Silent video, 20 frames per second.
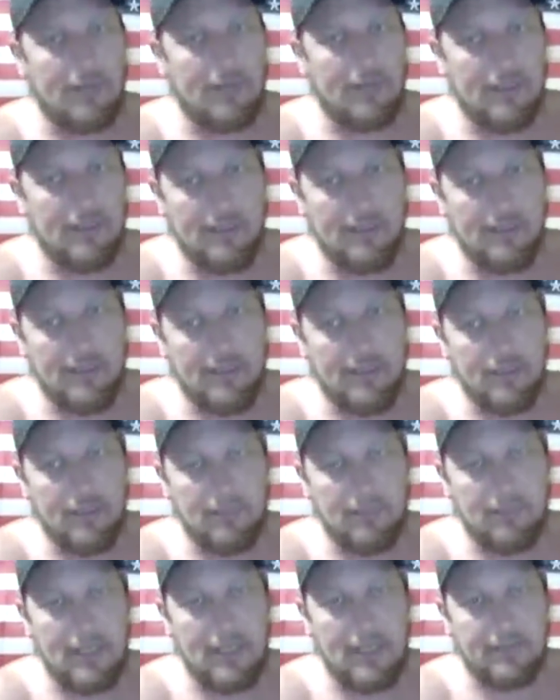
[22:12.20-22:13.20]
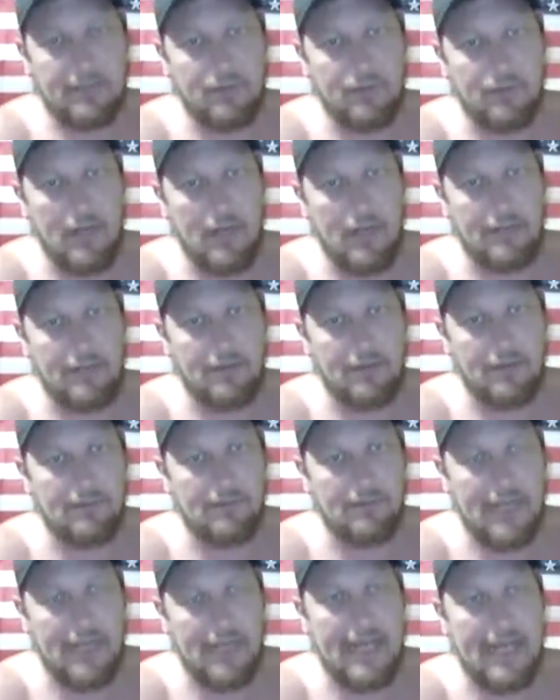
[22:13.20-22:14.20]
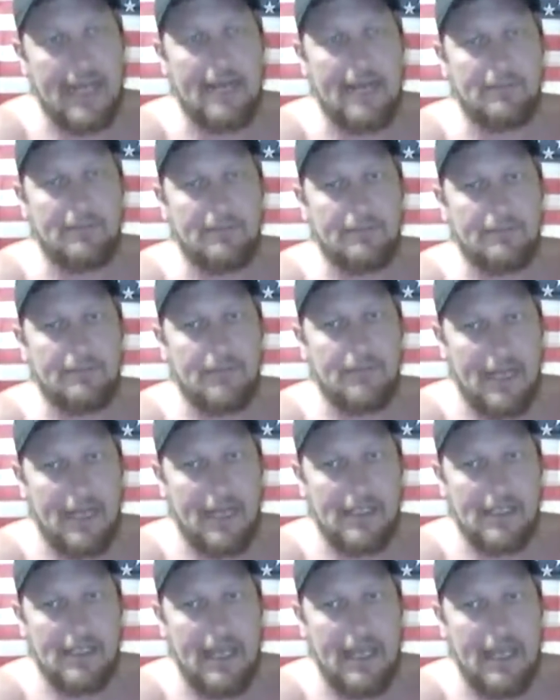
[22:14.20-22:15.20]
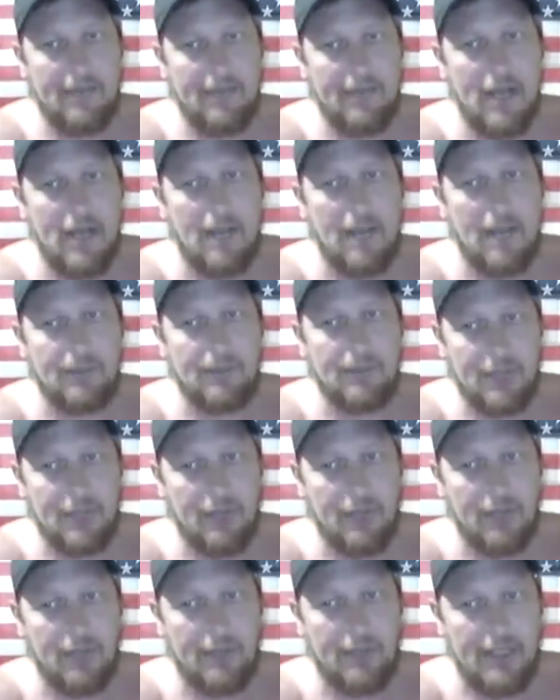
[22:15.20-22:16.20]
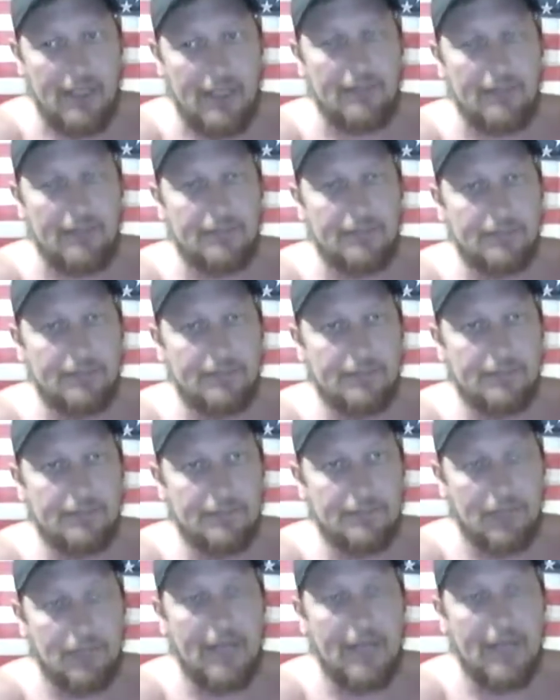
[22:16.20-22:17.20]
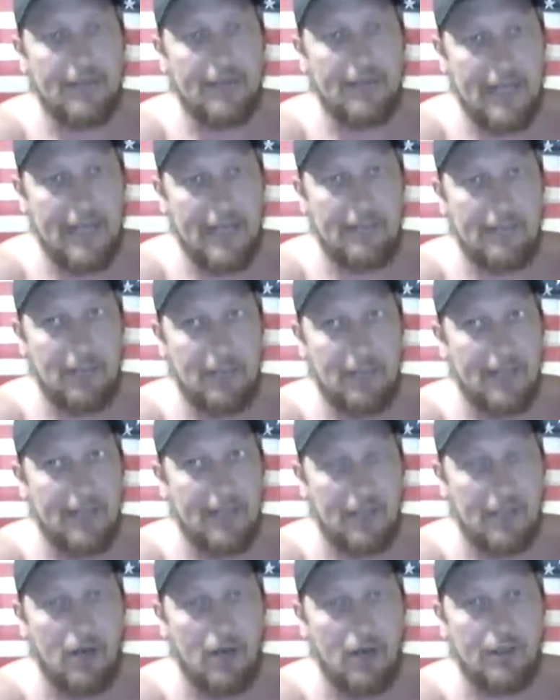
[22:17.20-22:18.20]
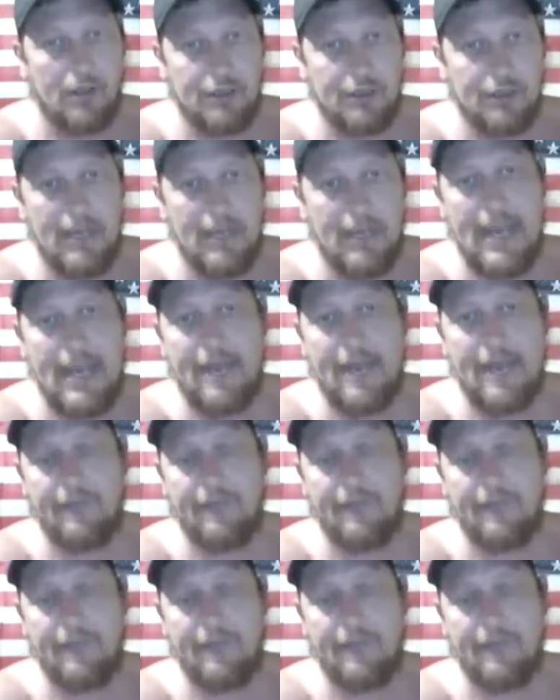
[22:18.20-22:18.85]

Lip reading: needs to be took place for quite some time. Now you have the opportunity. Play the cards you have.